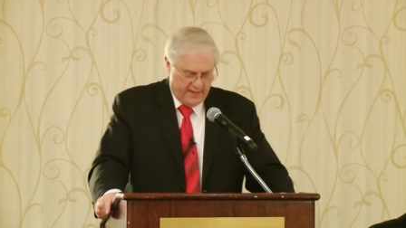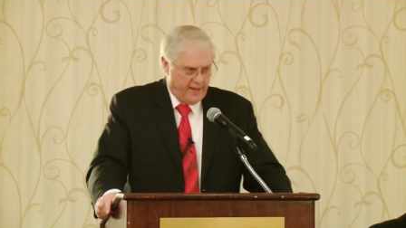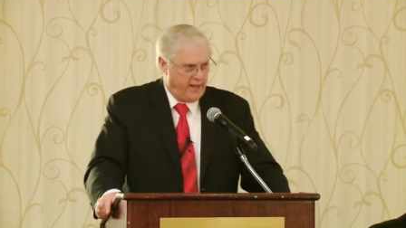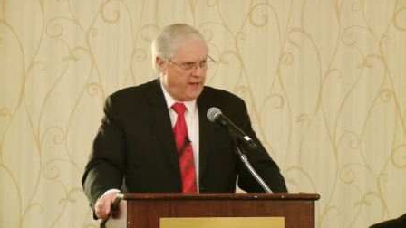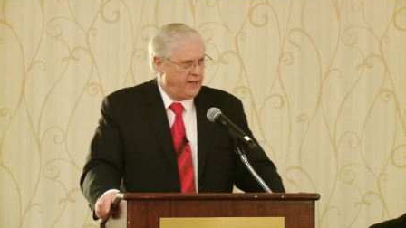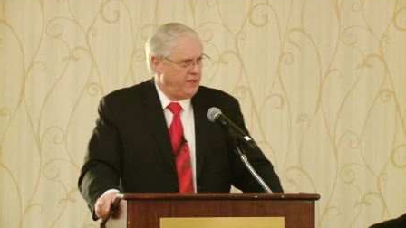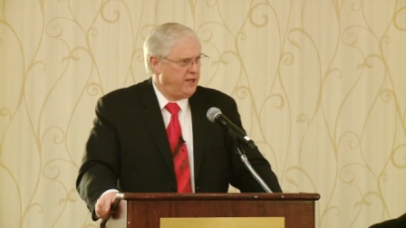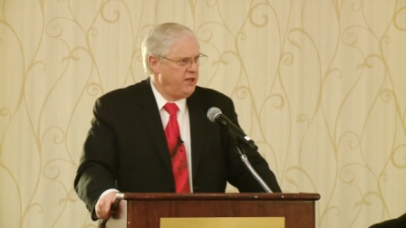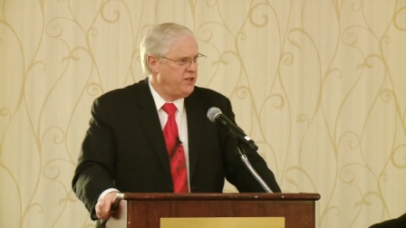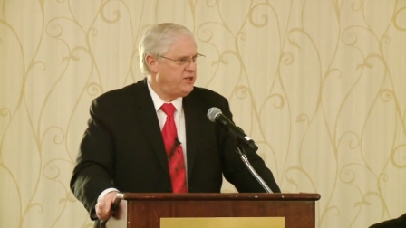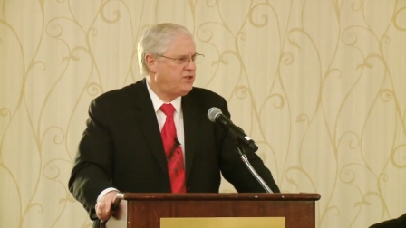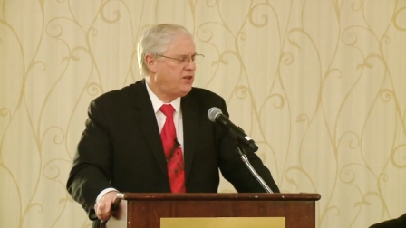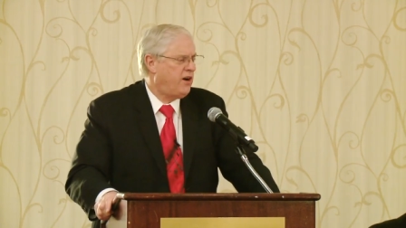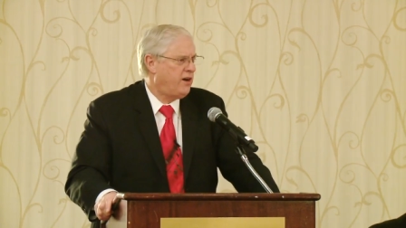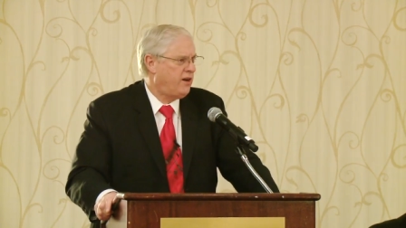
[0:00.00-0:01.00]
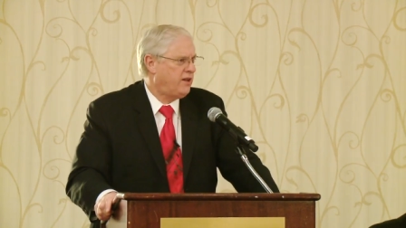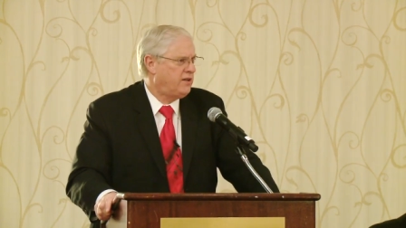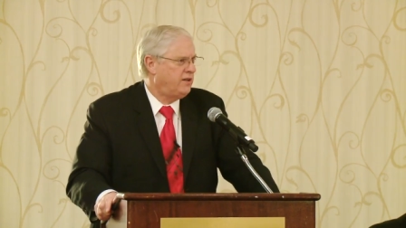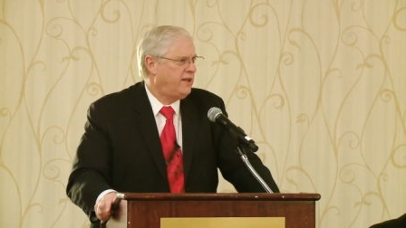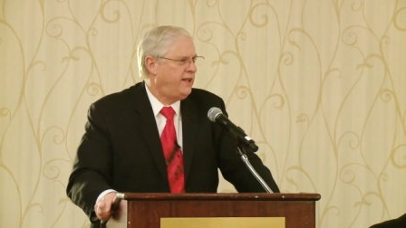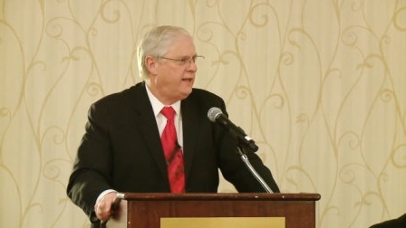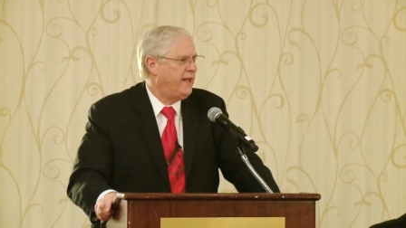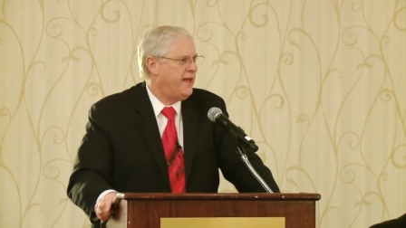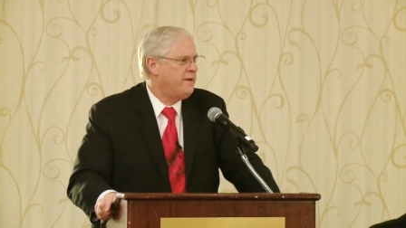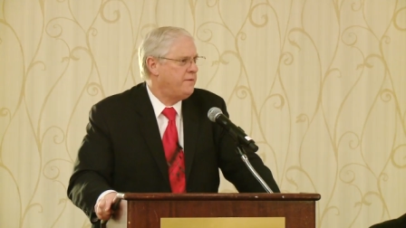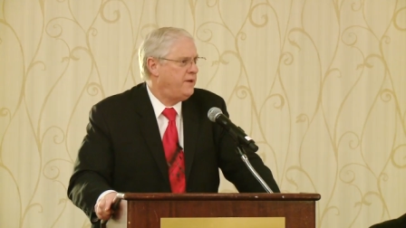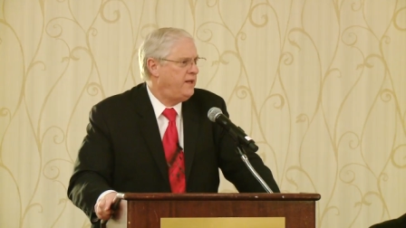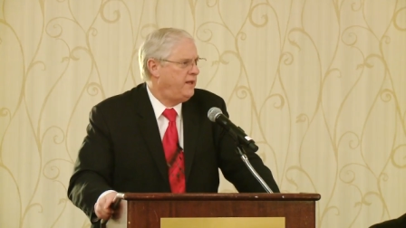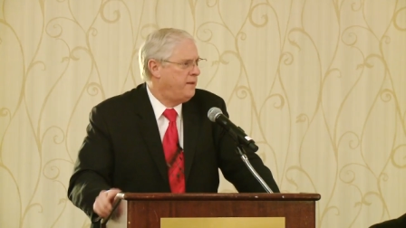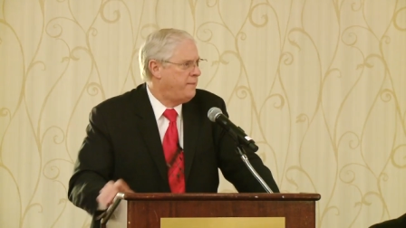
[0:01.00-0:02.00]
And in his article, he
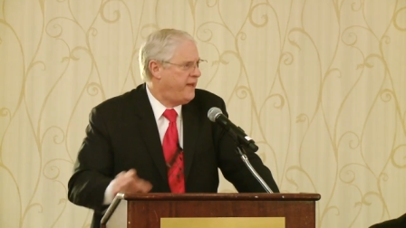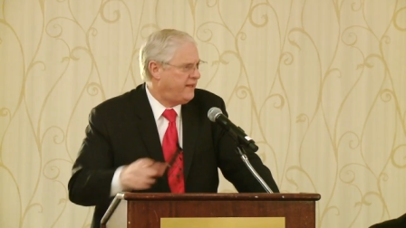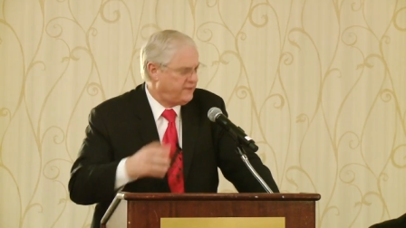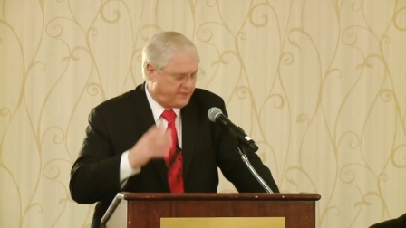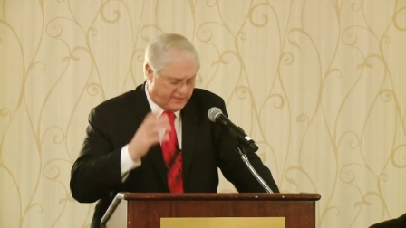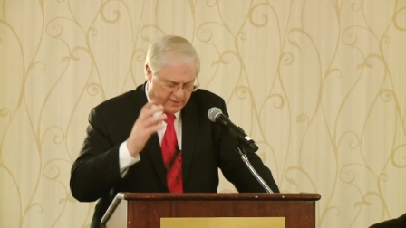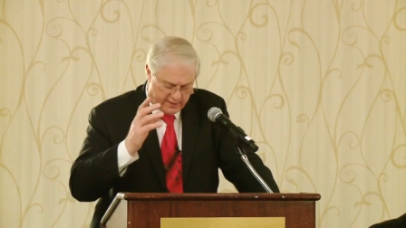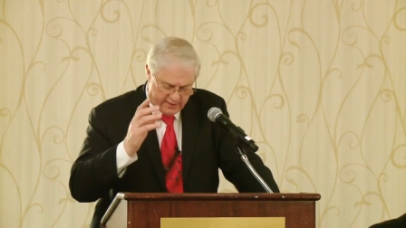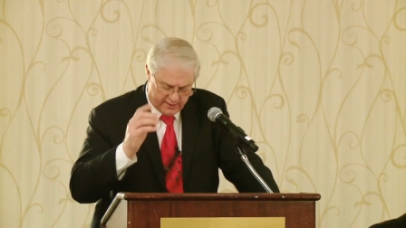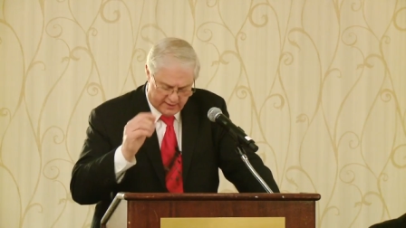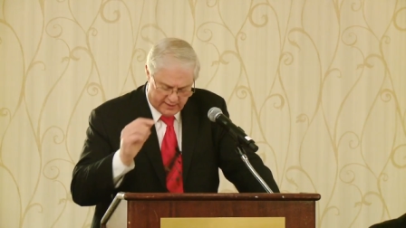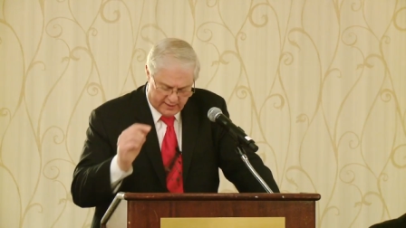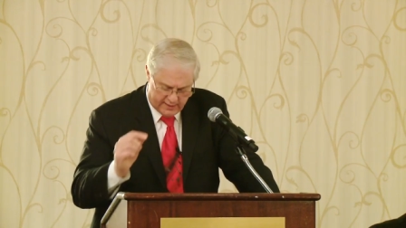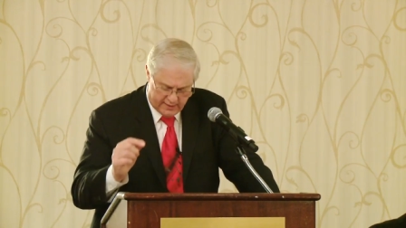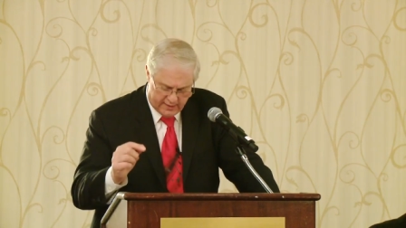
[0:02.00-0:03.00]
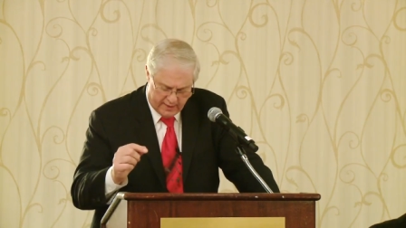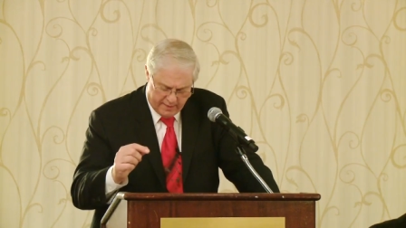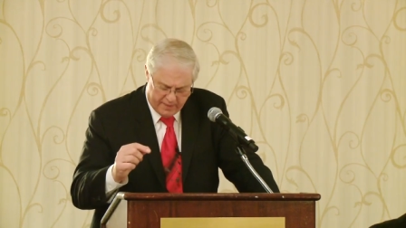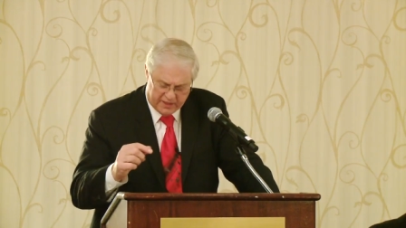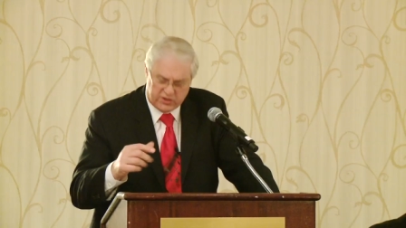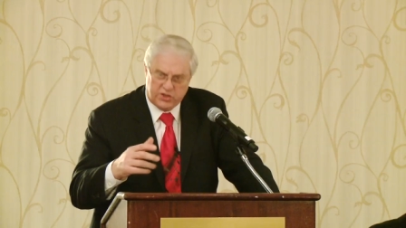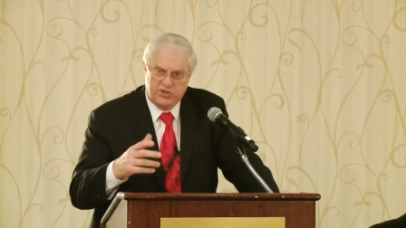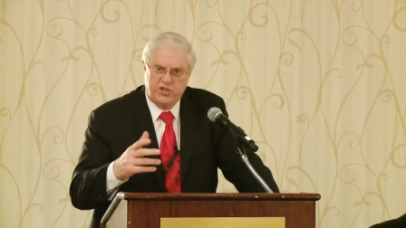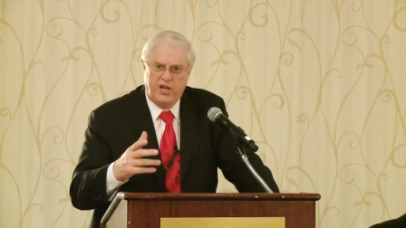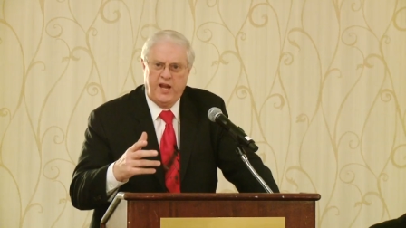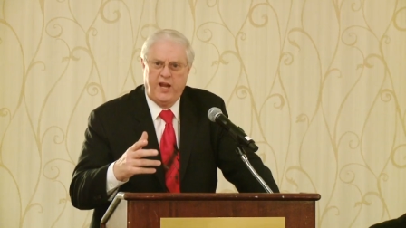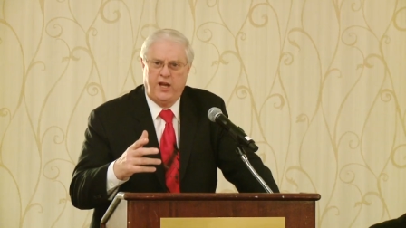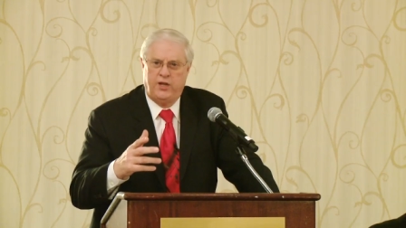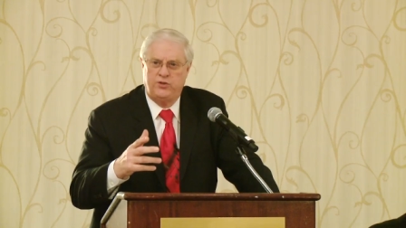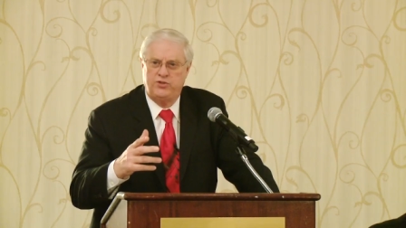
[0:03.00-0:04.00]
laments about the
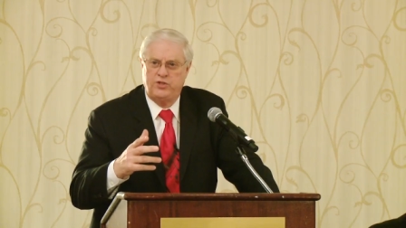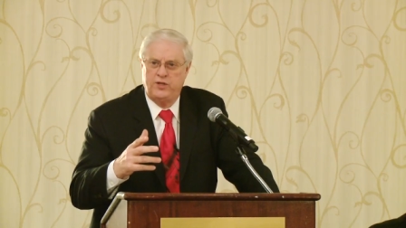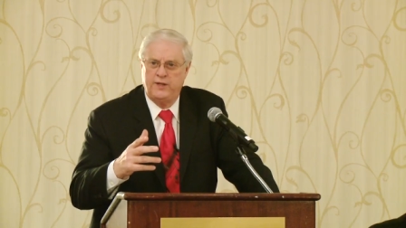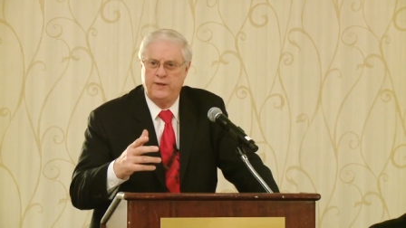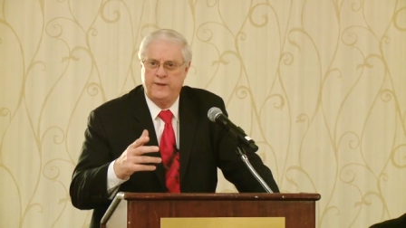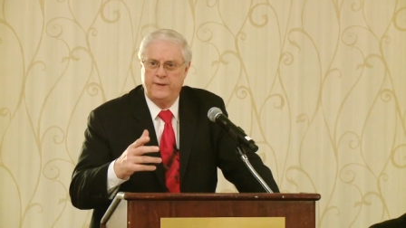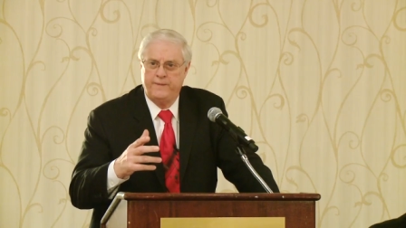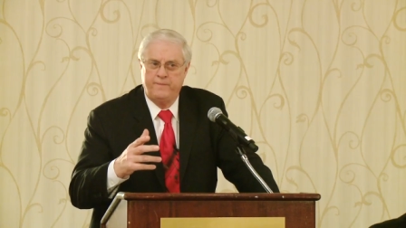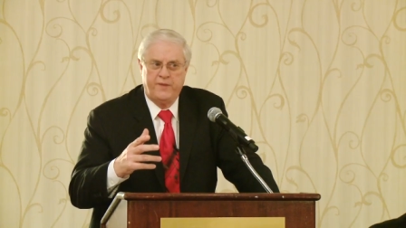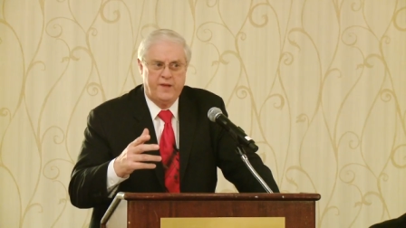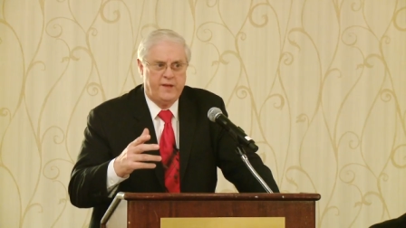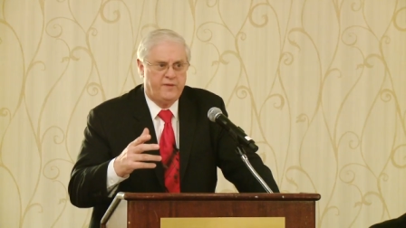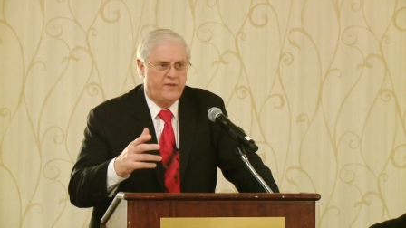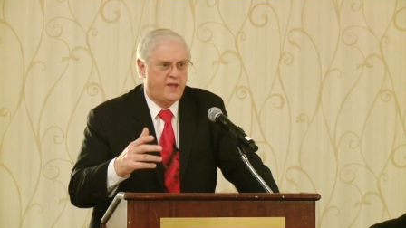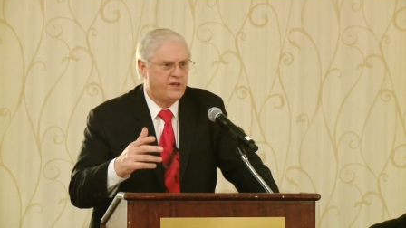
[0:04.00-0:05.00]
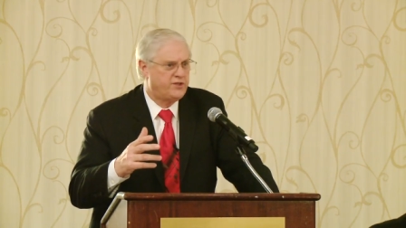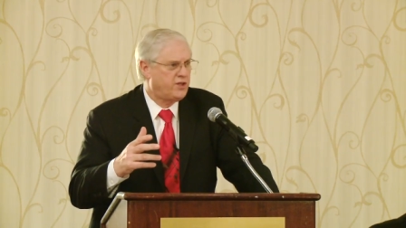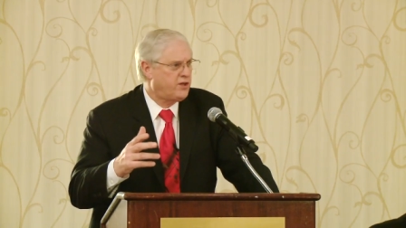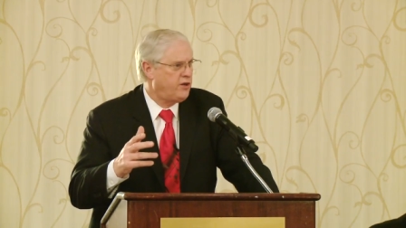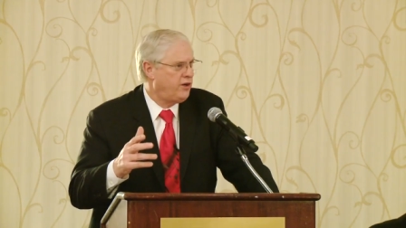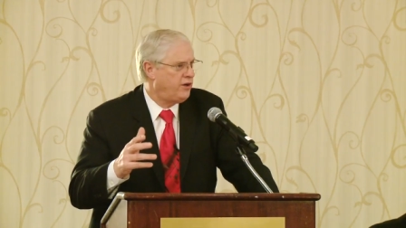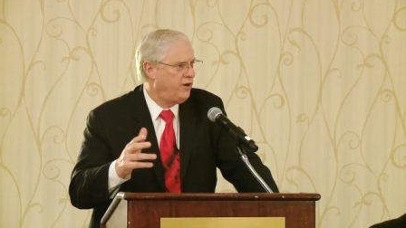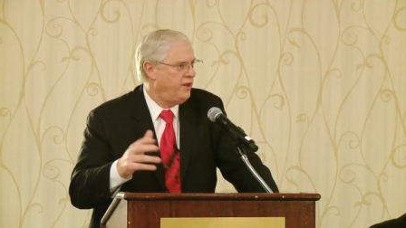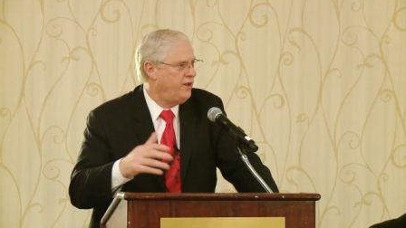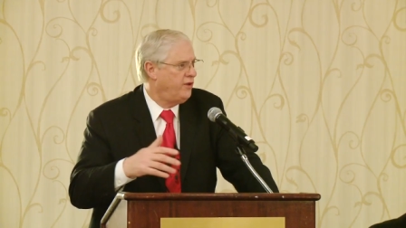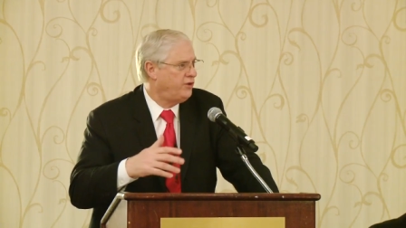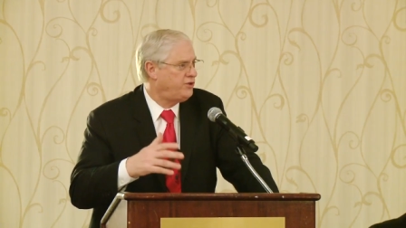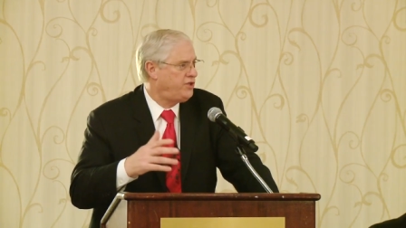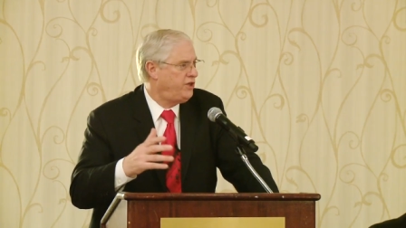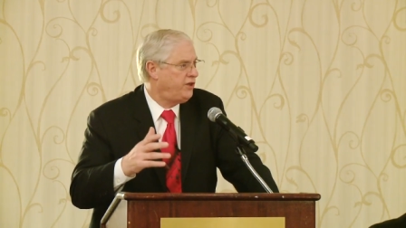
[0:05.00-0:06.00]
change that has occurred in
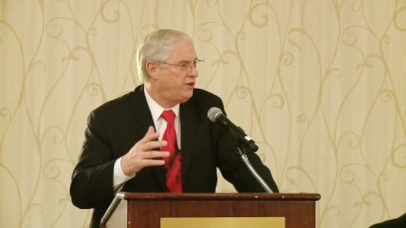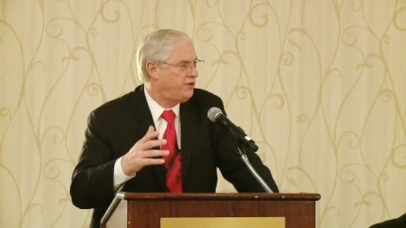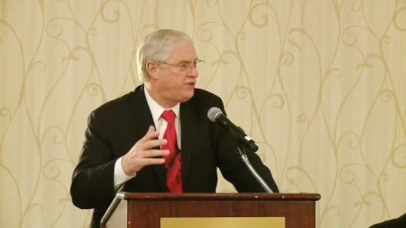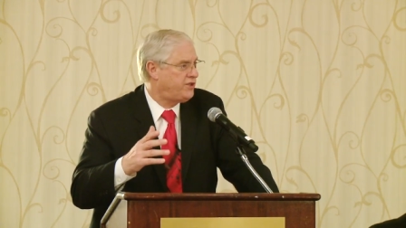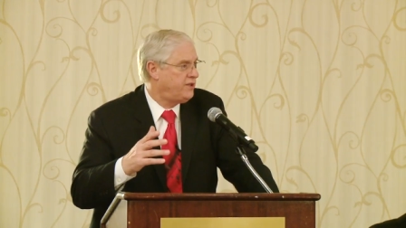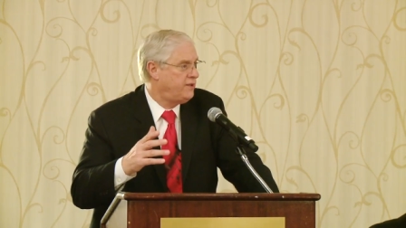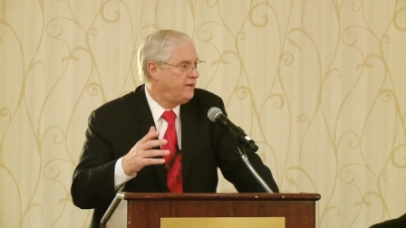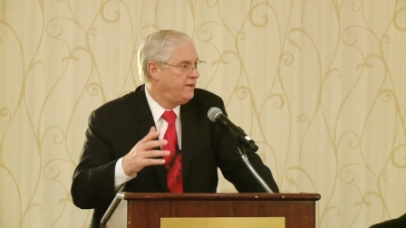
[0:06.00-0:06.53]
those years